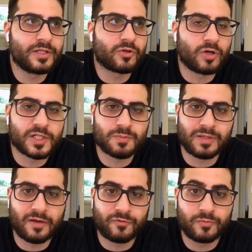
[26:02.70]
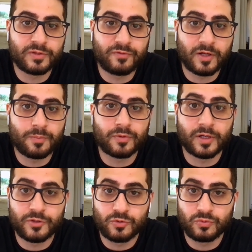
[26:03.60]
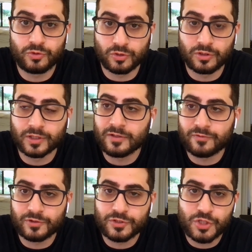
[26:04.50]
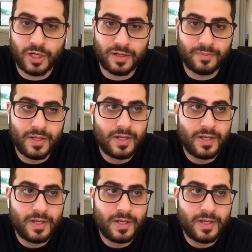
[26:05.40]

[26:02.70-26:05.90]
a cross-platform developer and you're looking for a job,